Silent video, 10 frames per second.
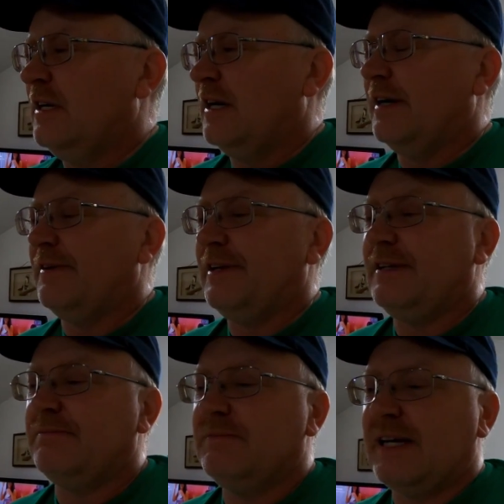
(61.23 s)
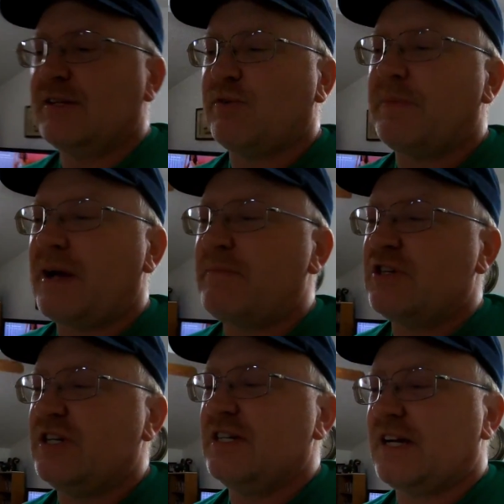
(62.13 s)
I mean, that's what my
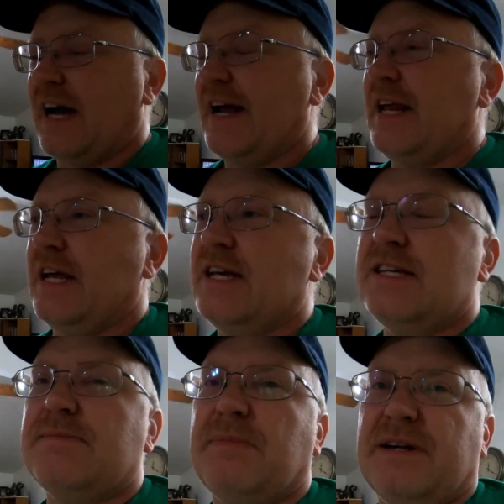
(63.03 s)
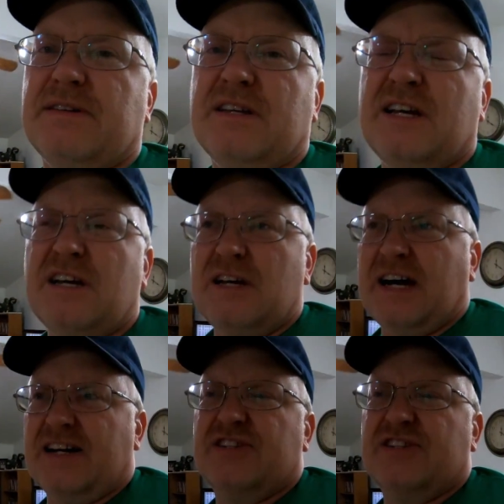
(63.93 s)
machine kind of is, but on